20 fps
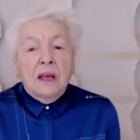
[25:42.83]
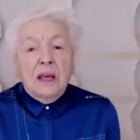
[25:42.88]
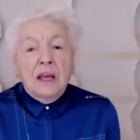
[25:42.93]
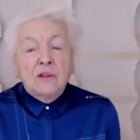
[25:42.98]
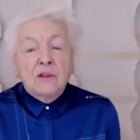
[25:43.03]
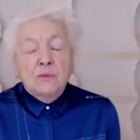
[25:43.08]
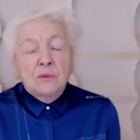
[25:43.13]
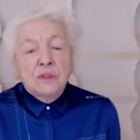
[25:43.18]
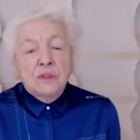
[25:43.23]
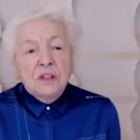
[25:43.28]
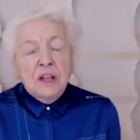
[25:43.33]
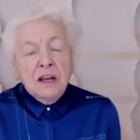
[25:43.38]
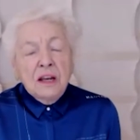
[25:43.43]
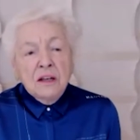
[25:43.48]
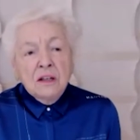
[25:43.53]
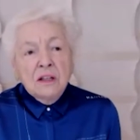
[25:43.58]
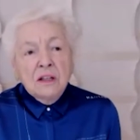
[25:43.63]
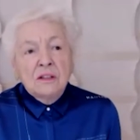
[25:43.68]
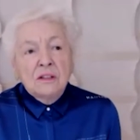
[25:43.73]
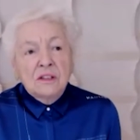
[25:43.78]
It was
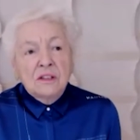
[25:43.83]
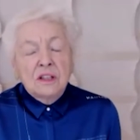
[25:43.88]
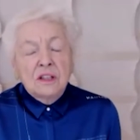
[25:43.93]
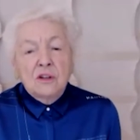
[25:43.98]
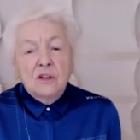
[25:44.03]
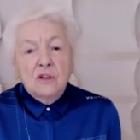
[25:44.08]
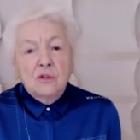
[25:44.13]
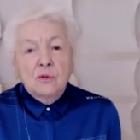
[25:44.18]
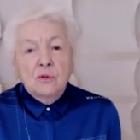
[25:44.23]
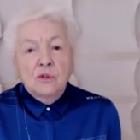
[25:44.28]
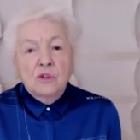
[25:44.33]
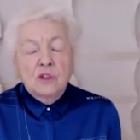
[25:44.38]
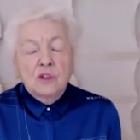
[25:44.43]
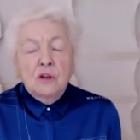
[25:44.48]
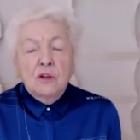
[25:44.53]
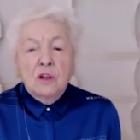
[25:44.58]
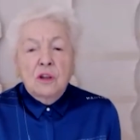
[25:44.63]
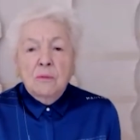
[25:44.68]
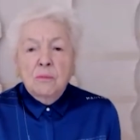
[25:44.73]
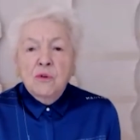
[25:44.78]
then considered
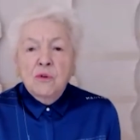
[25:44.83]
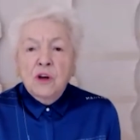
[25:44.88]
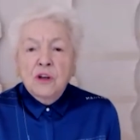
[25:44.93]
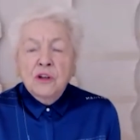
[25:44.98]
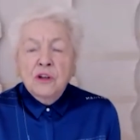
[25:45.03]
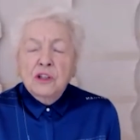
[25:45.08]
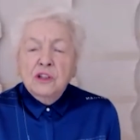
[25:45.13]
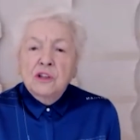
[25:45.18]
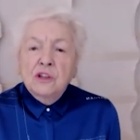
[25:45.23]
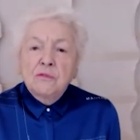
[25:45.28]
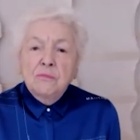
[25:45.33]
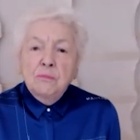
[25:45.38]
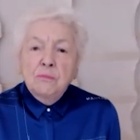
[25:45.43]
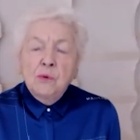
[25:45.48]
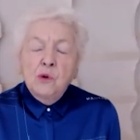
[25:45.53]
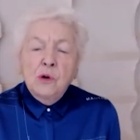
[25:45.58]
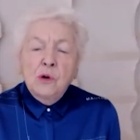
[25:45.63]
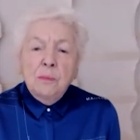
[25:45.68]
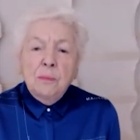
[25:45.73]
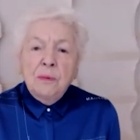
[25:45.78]
also the product of
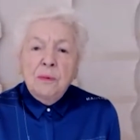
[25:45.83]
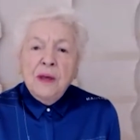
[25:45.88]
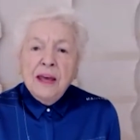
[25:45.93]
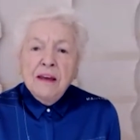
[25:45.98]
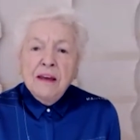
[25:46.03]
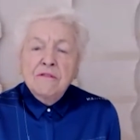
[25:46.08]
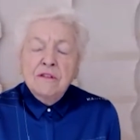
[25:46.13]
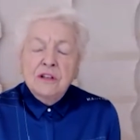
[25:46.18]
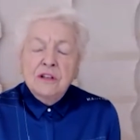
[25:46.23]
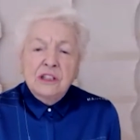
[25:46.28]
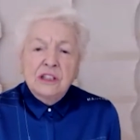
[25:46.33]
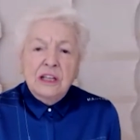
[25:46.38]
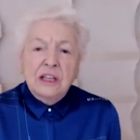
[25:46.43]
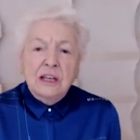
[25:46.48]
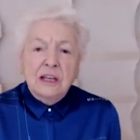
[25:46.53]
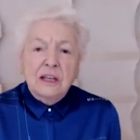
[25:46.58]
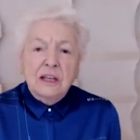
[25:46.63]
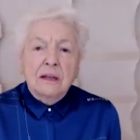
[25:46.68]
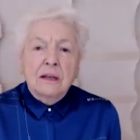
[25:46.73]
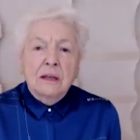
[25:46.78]
poor
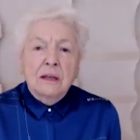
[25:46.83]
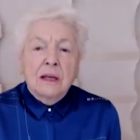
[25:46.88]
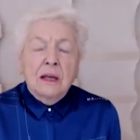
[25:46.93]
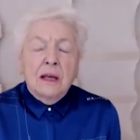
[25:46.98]
parenting,